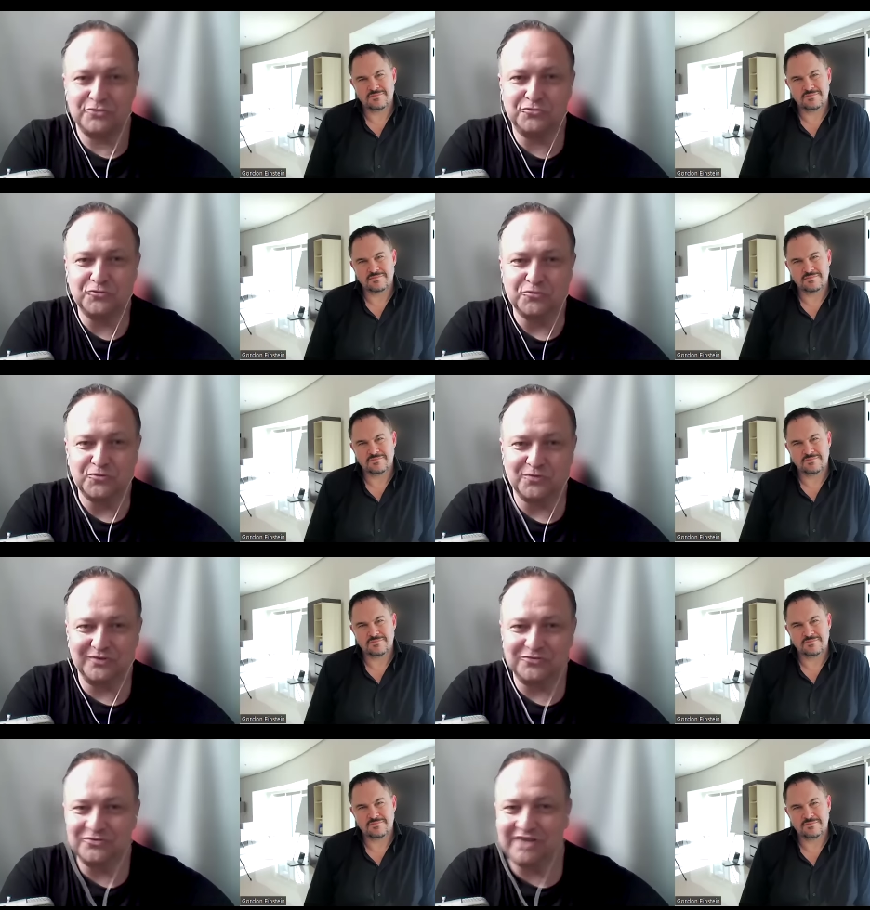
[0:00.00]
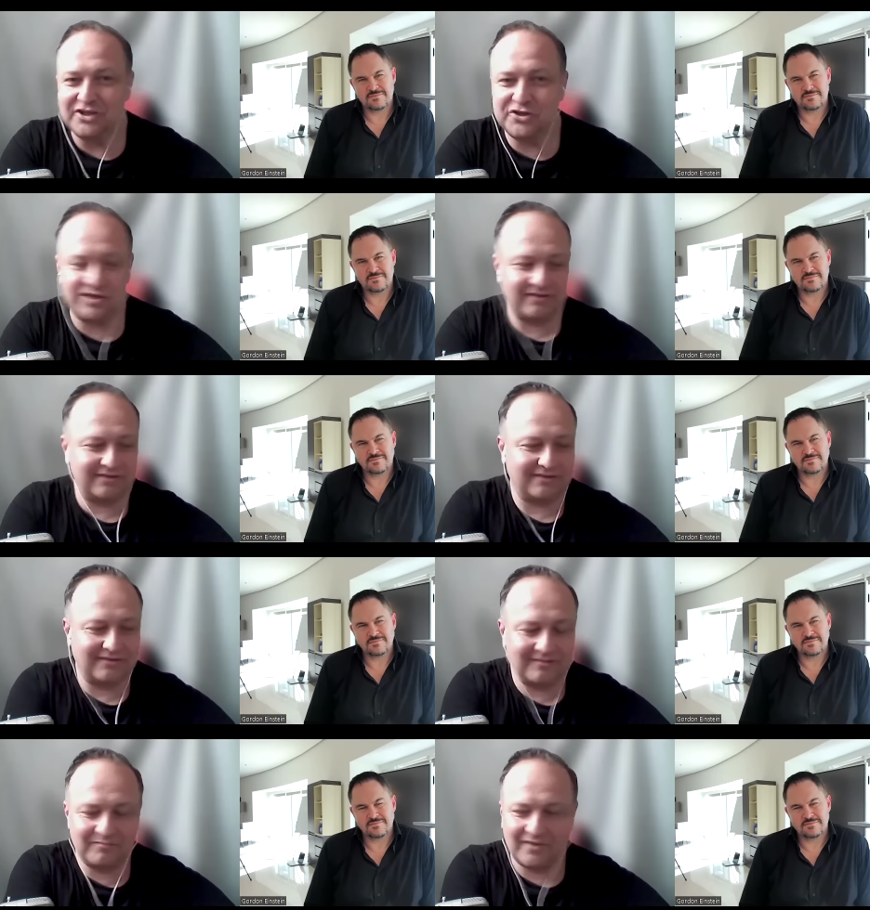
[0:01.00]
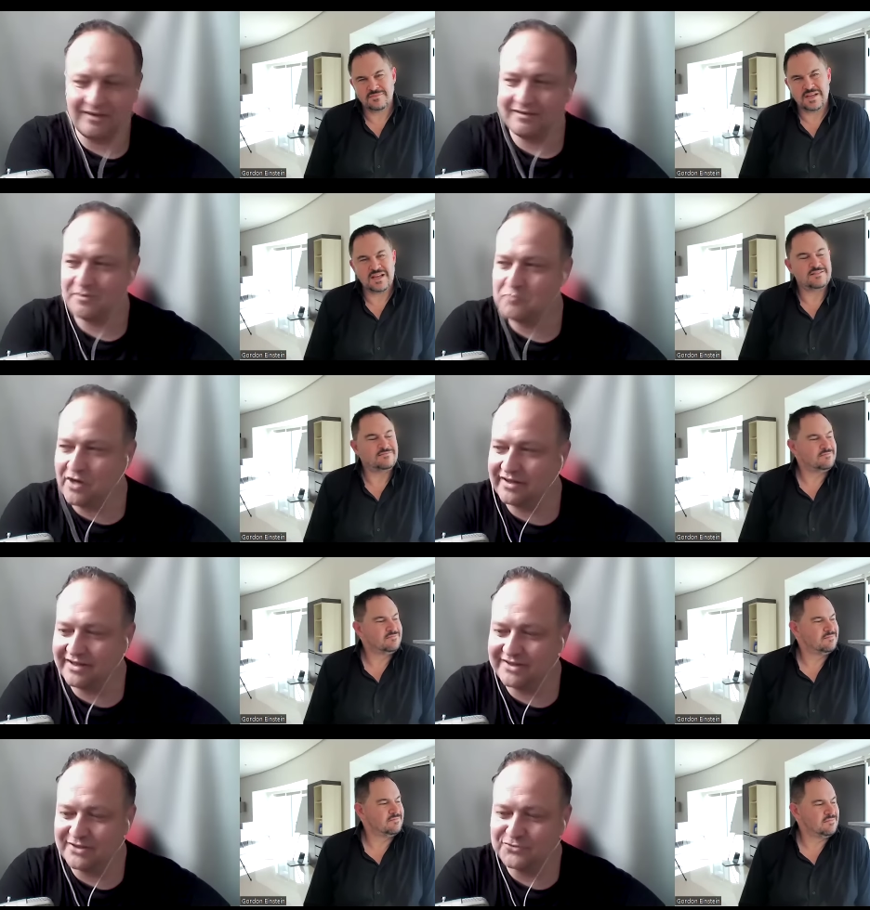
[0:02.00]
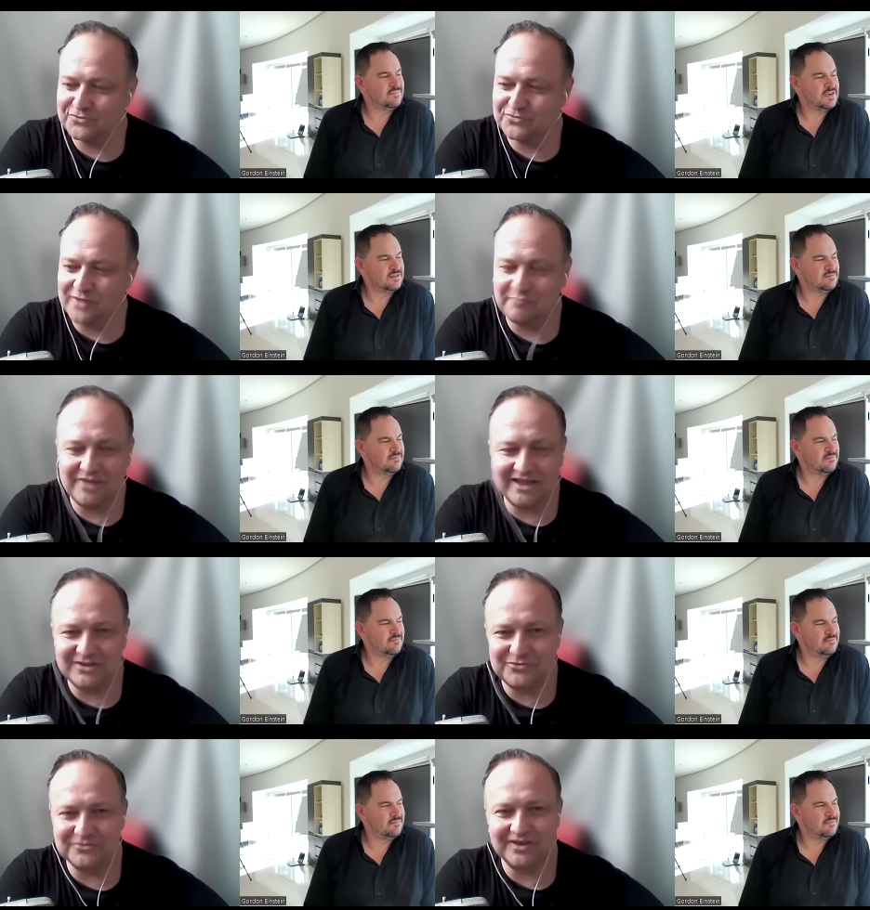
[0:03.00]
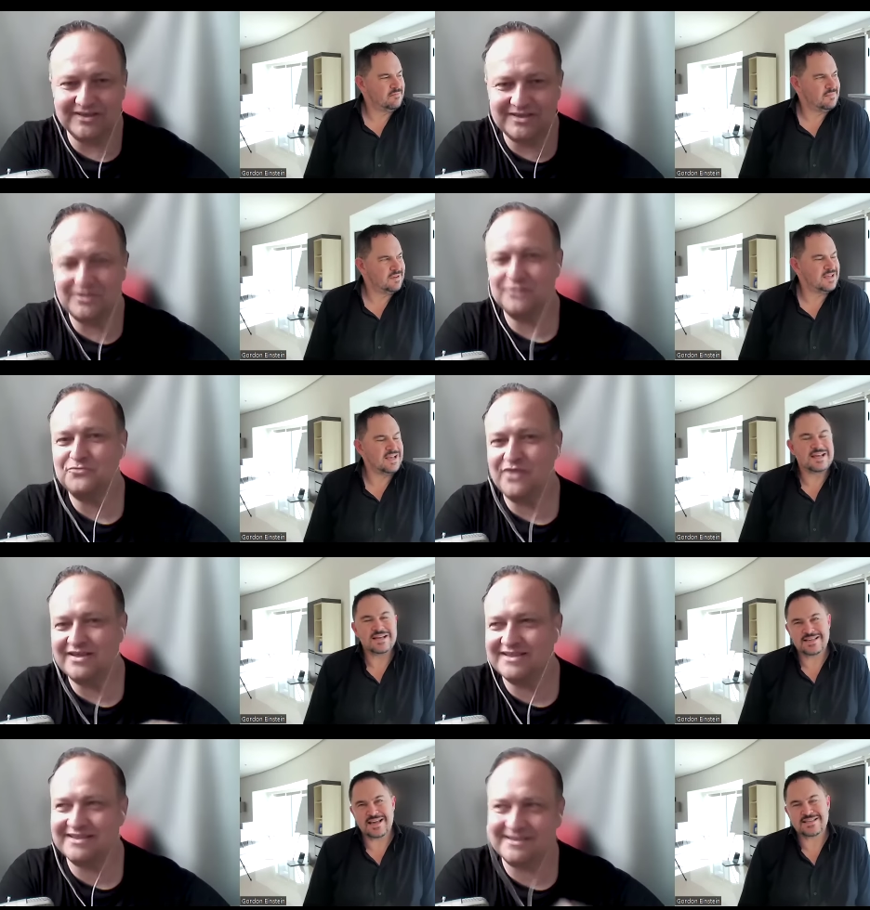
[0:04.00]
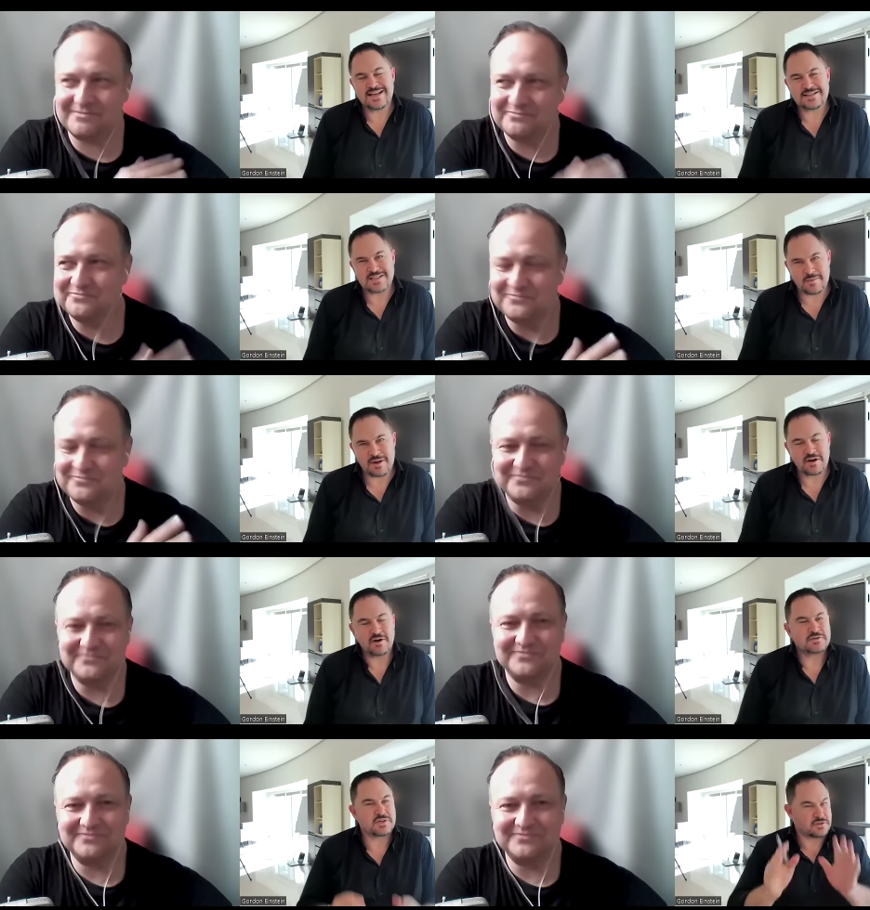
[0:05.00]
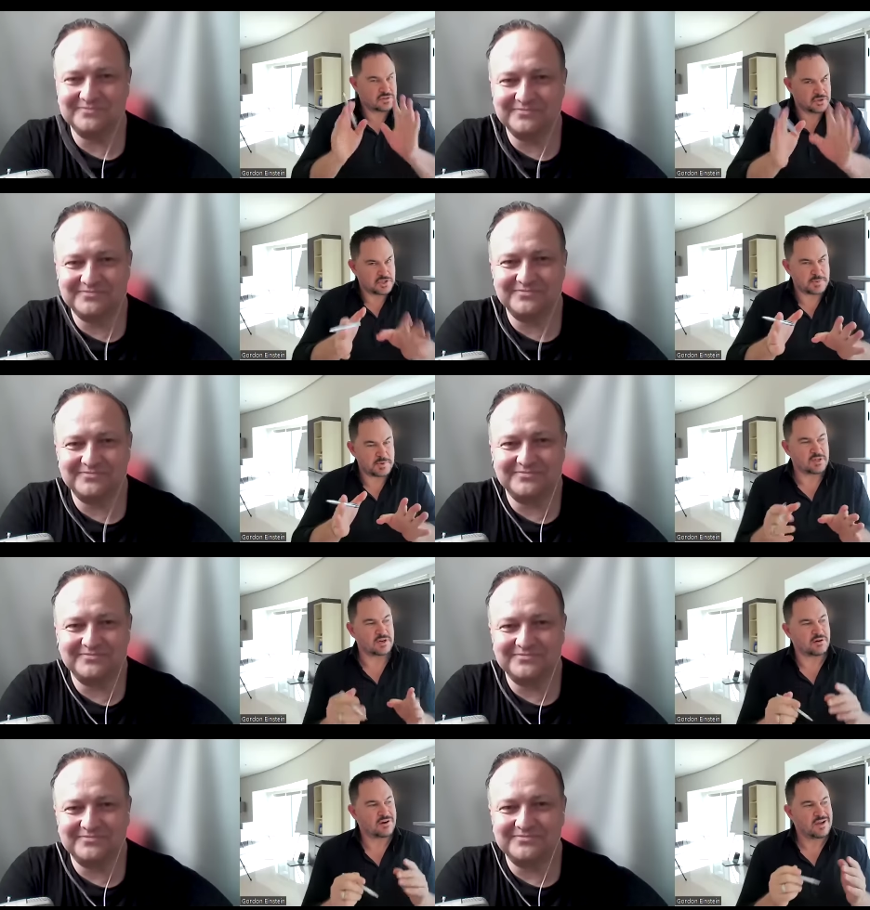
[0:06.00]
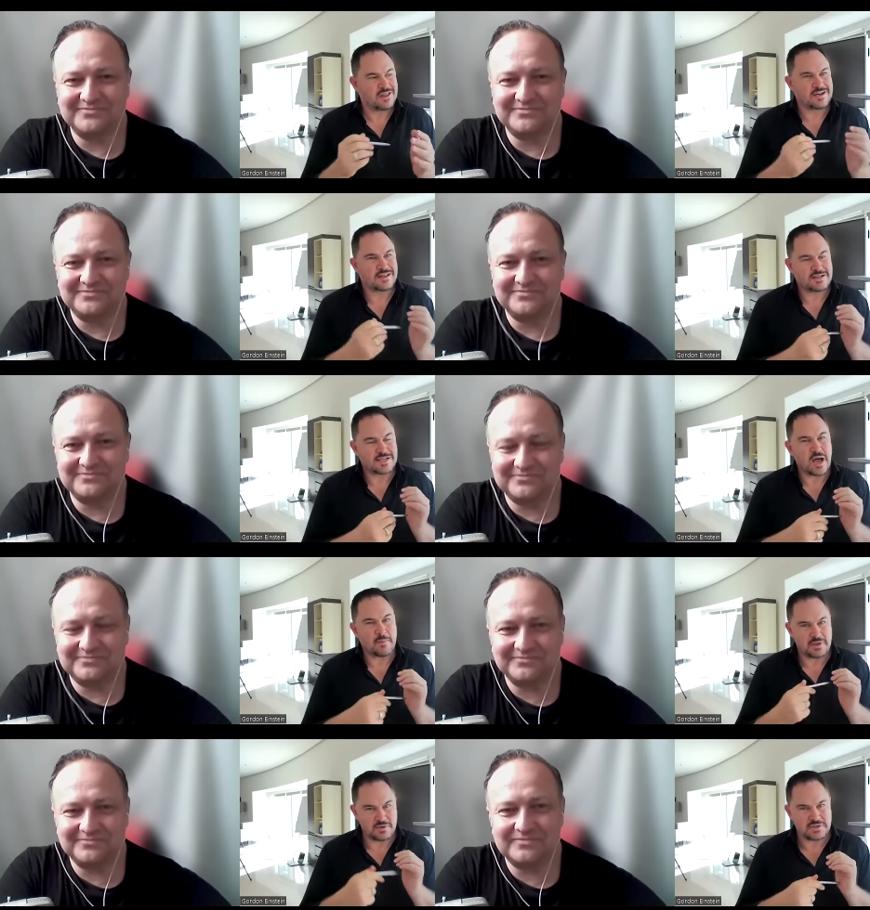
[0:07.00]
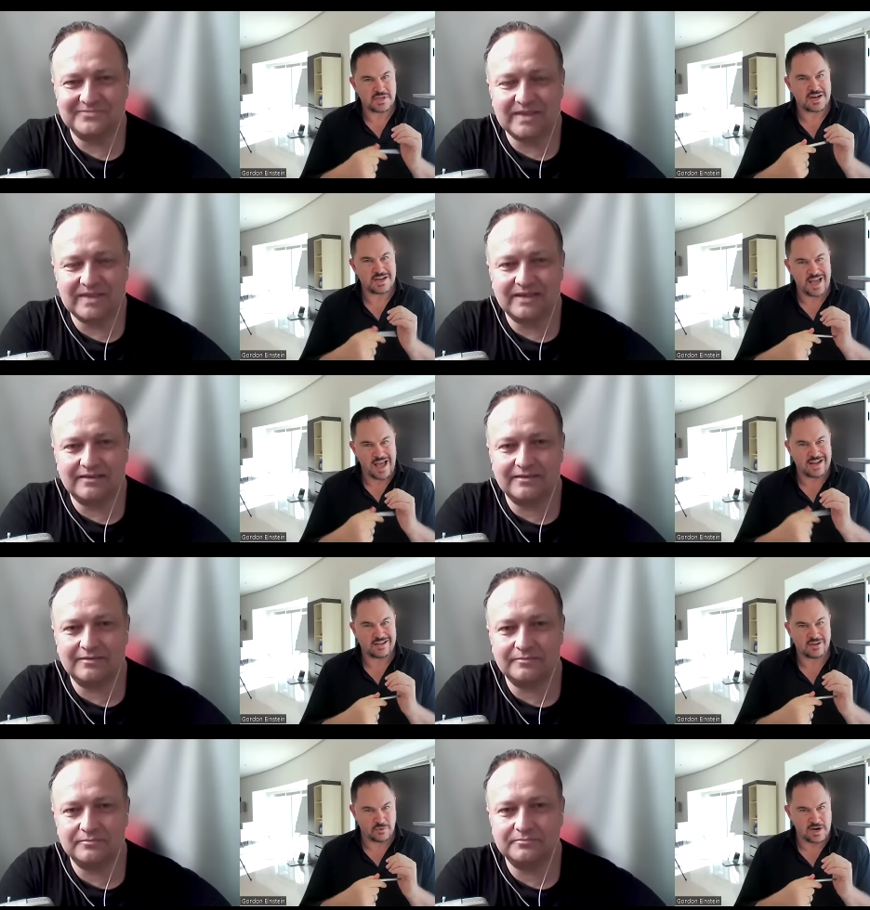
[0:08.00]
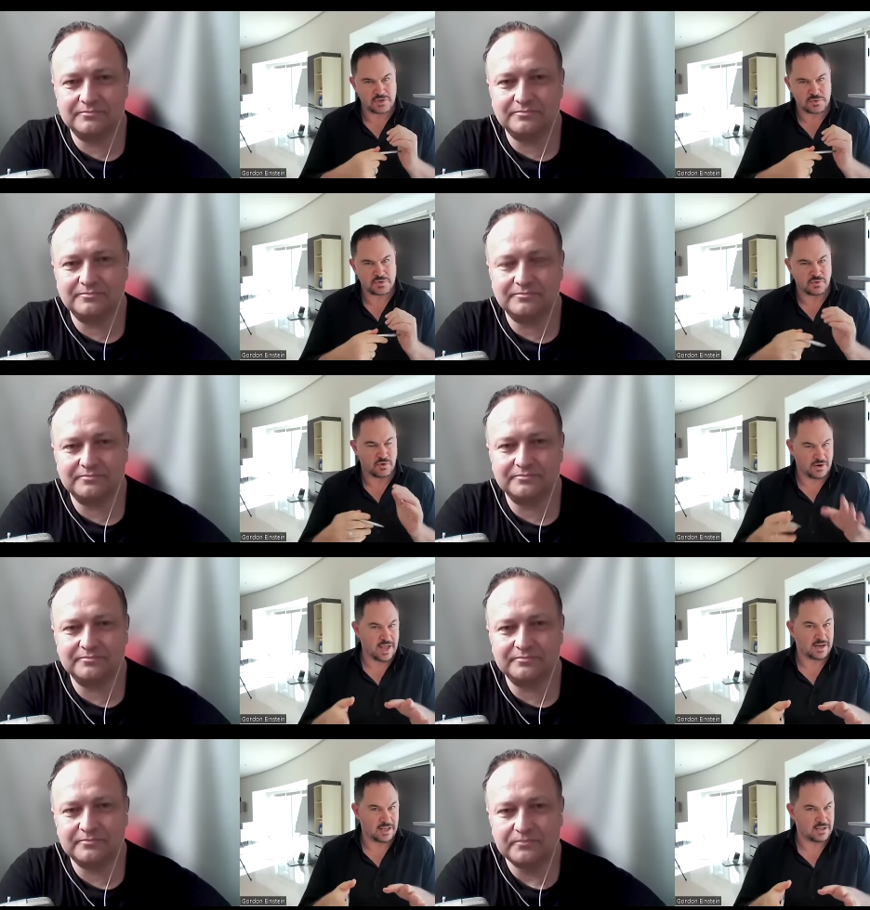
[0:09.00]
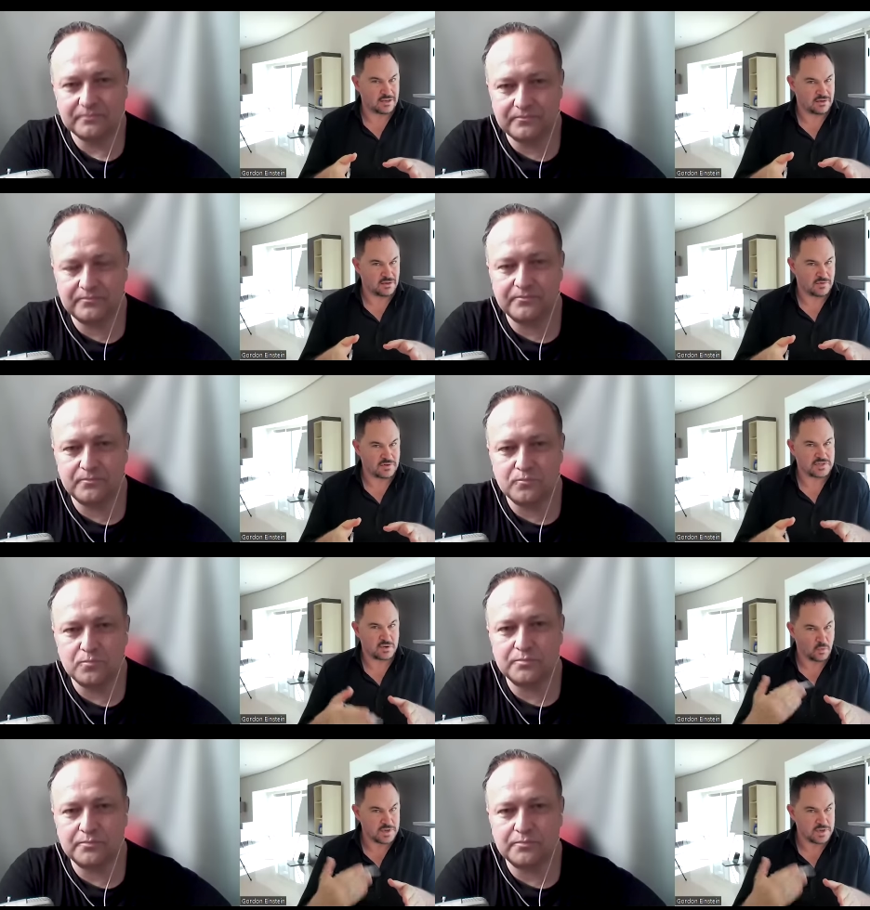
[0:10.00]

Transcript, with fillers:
Speaker 1: to to teach uh, uh, marketing to MBA students. It was
Speaker 2: sounds like my hero. So so just to be clear, the, the topic you studied after graduate school or at, in university